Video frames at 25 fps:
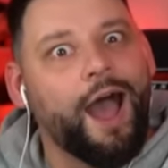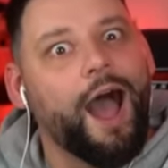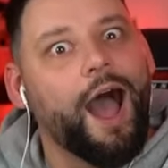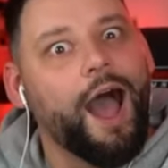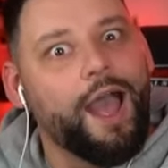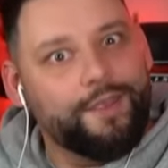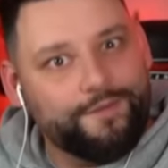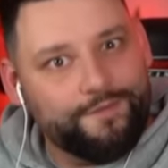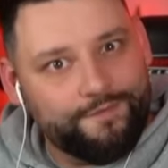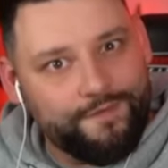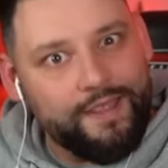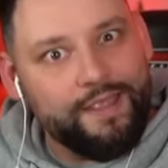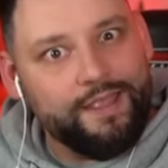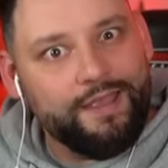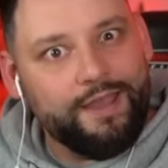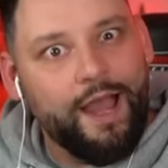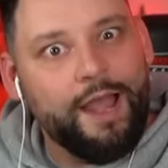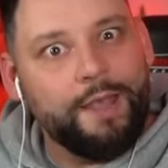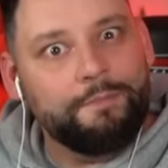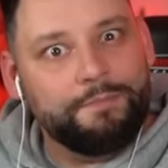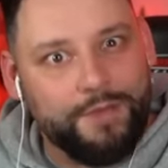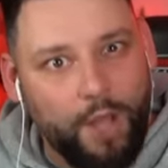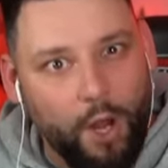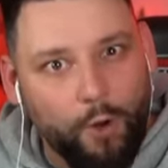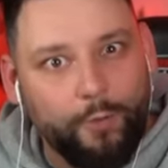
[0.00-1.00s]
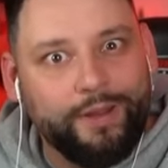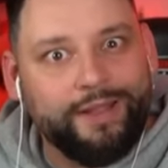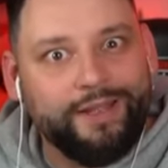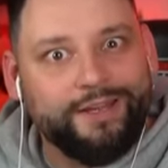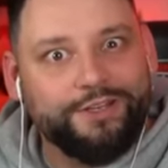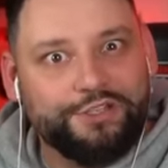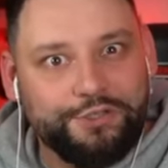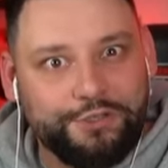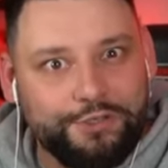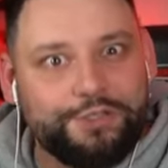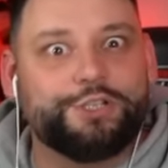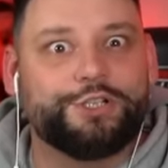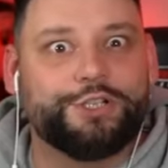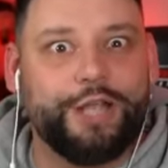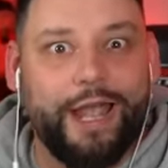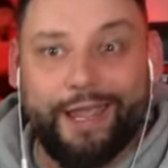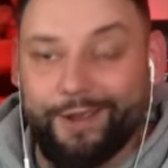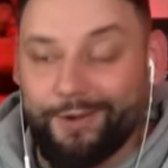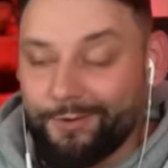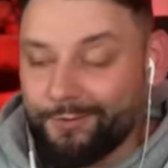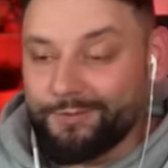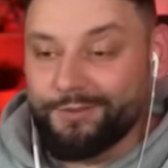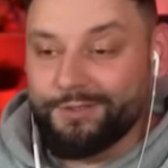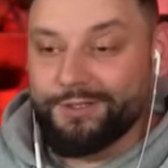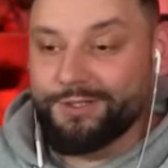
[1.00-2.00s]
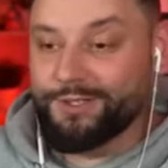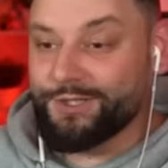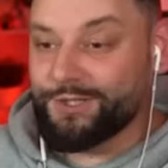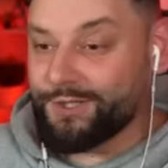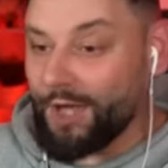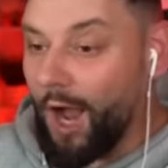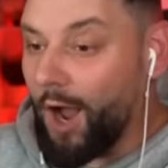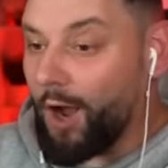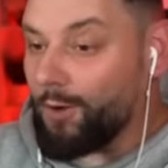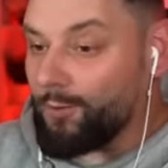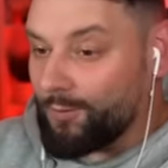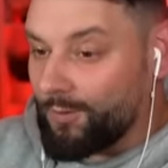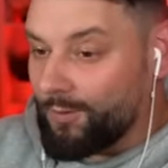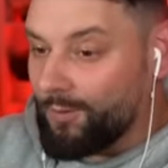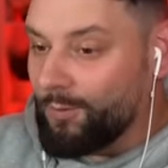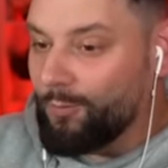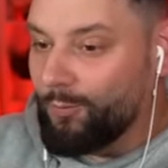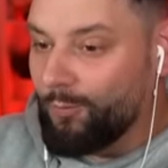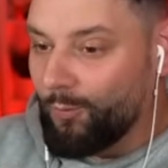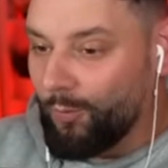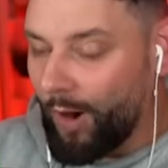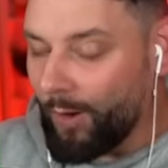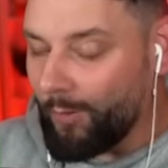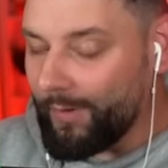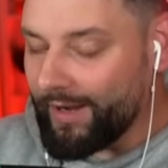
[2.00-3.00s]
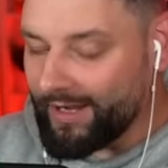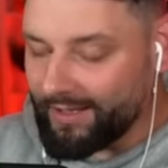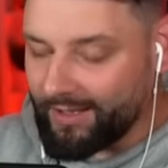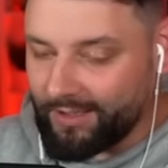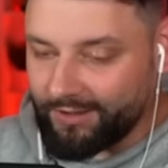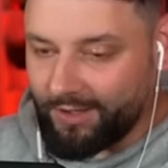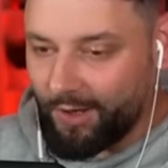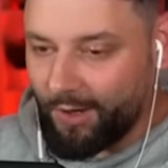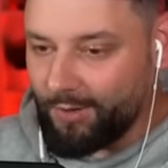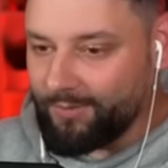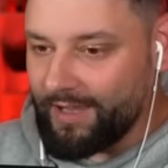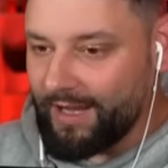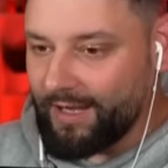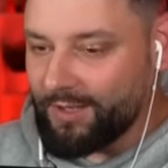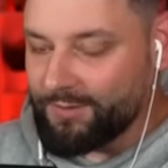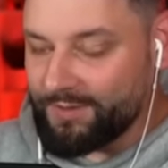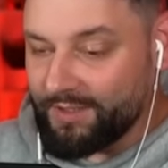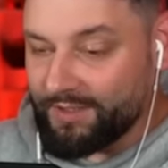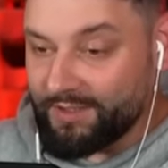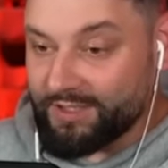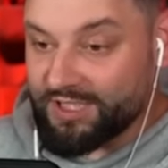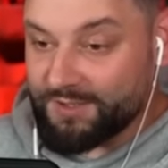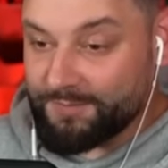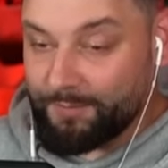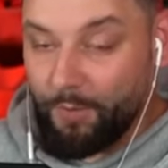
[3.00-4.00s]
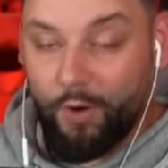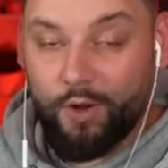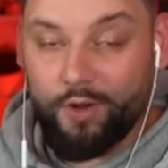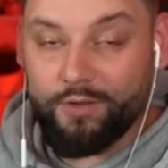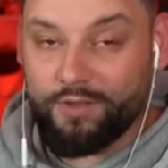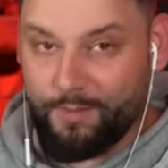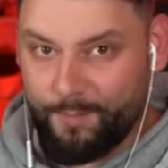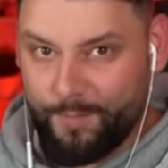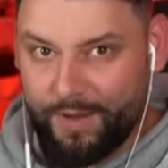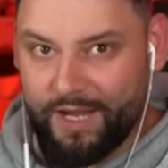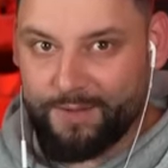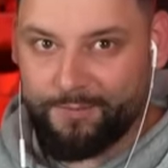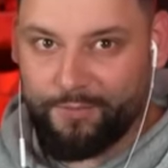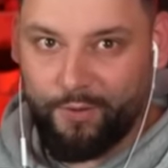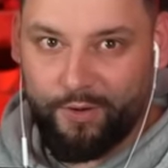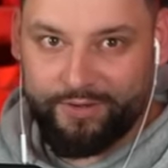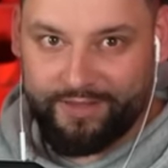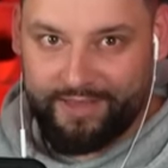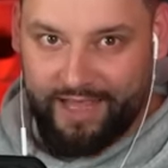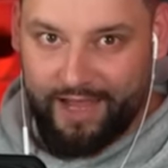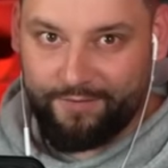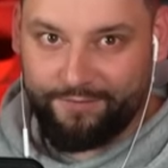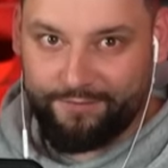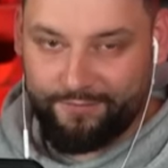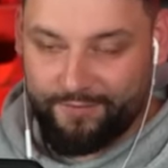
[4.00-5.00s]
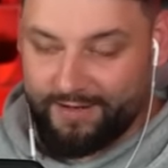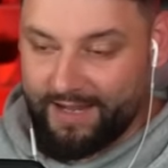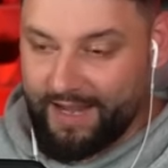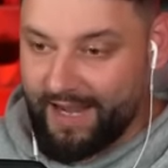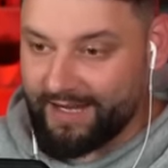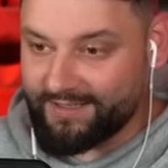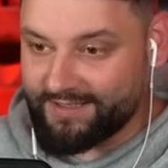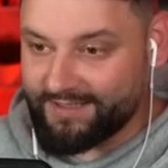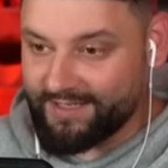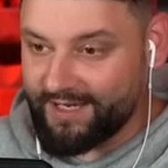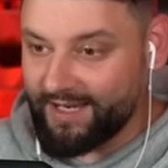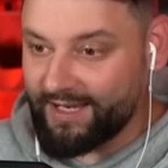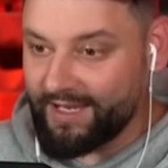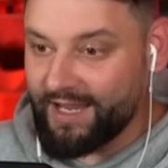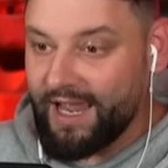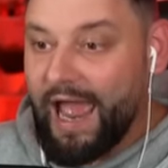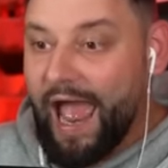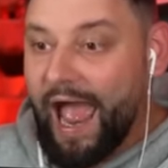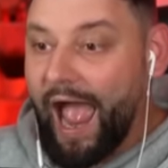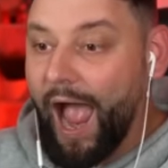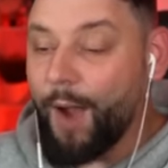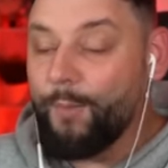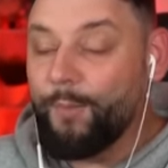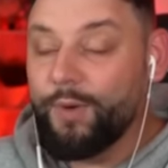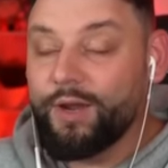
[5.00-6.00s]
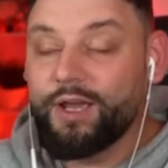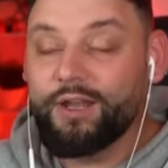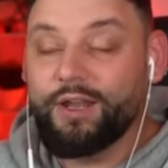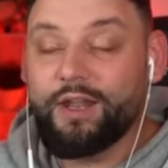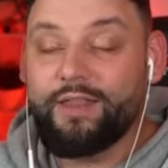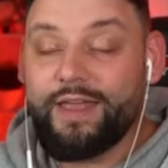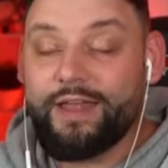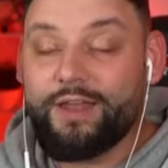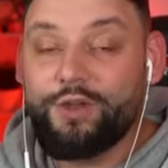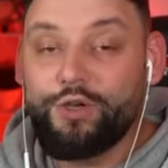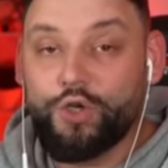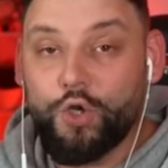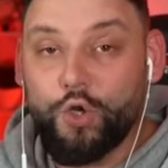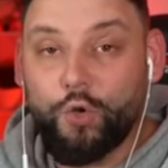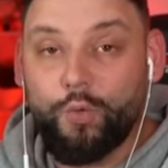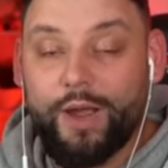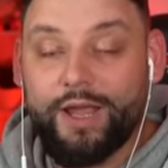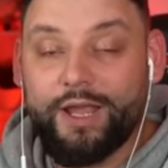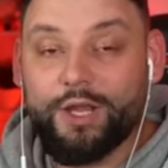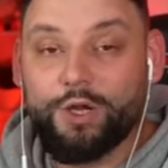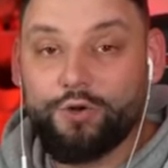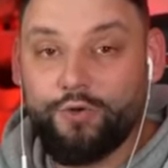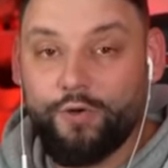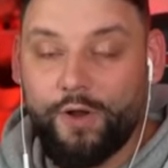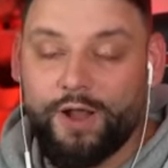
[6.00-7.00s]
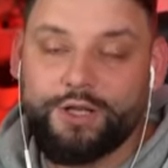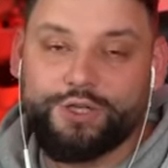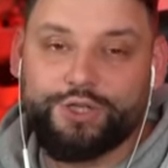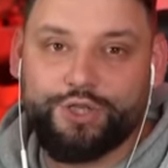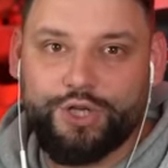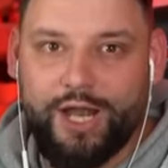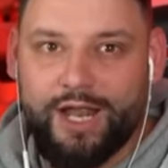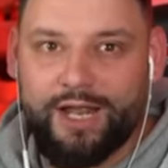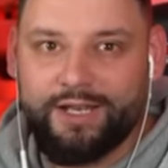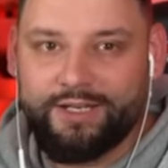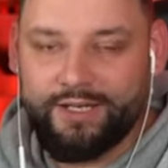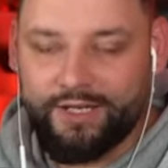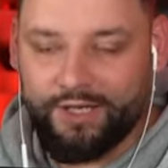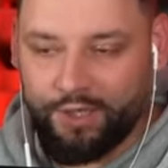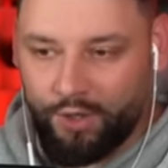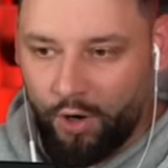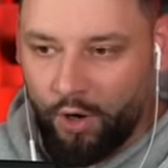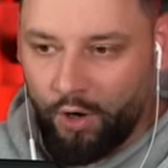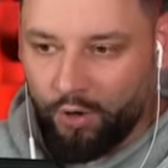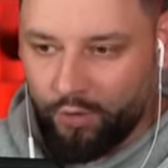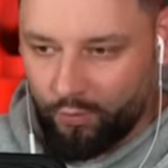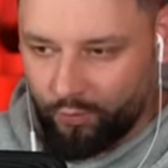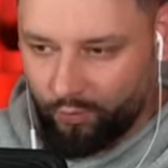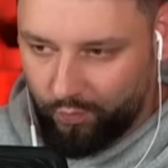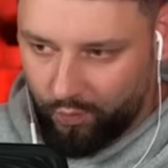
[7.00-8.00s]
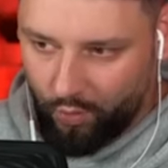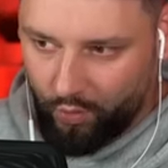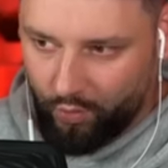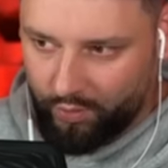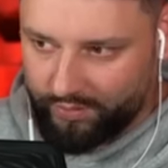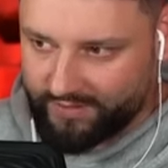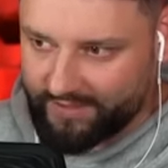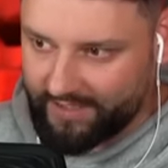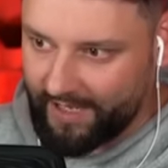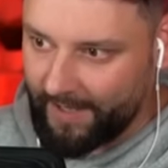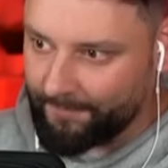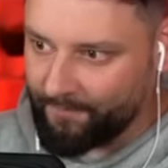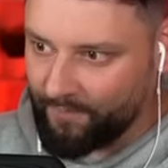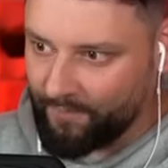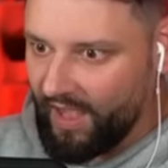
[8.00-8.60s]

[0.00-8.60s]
I think I'm going to jail. So, what we're going to do then is we're going to spawn the big boy, the A380, and we're going to then do a crash landing on water.